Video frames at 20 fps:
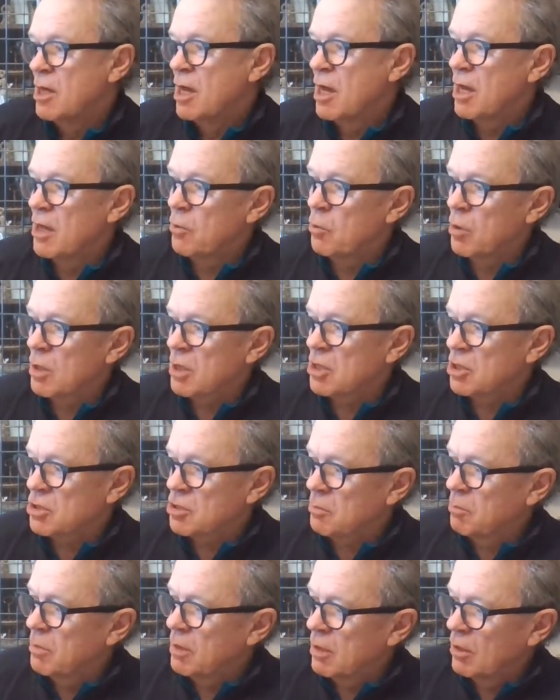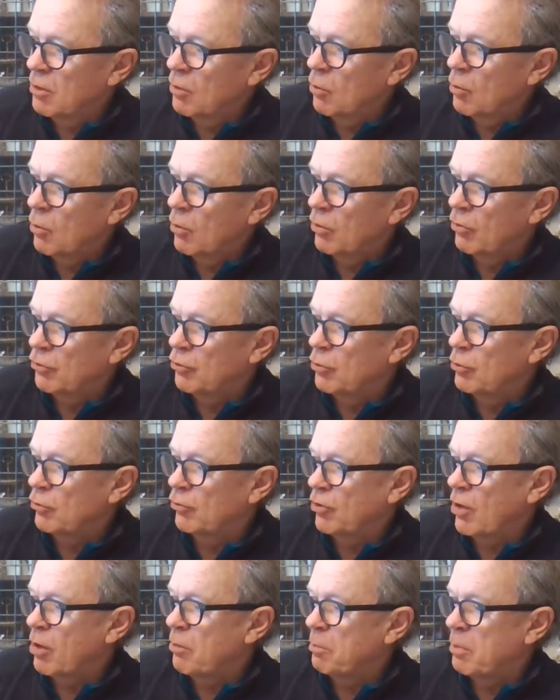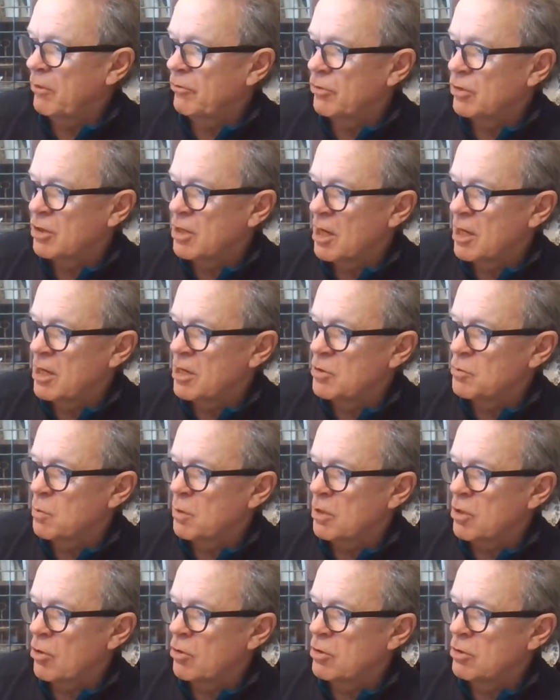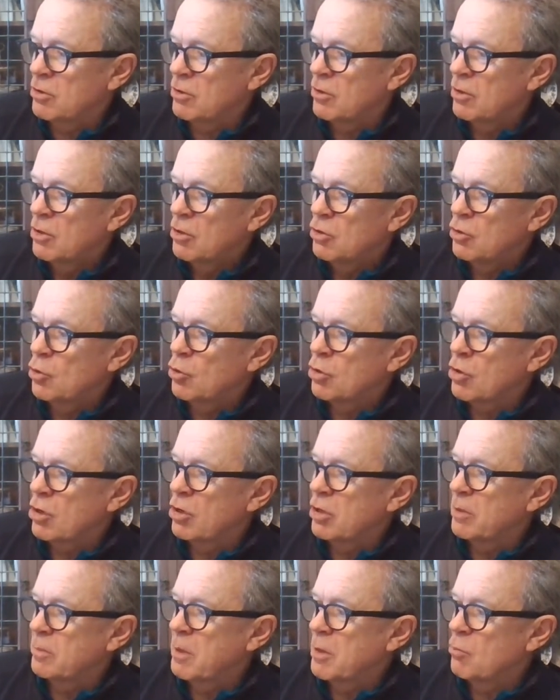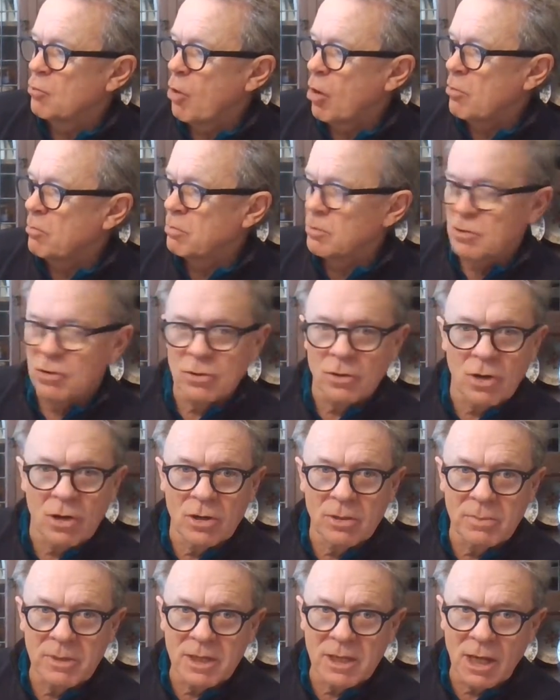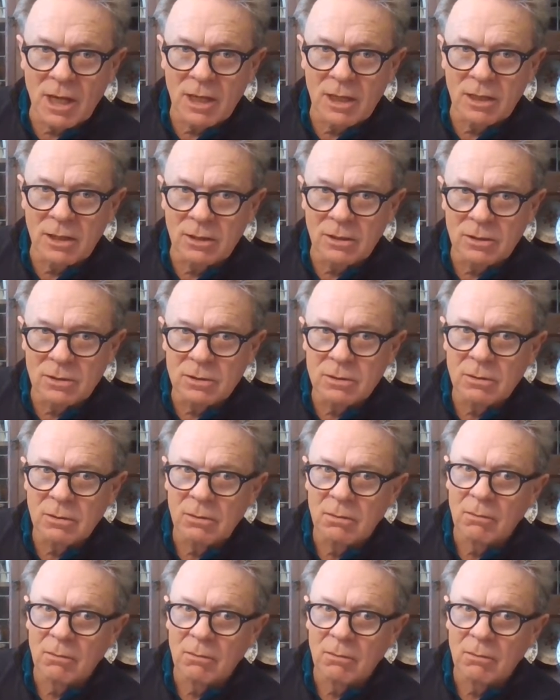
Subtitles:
and Wickersham in-laws whose help I've engaged, you're going to be roped, you're going to be caged.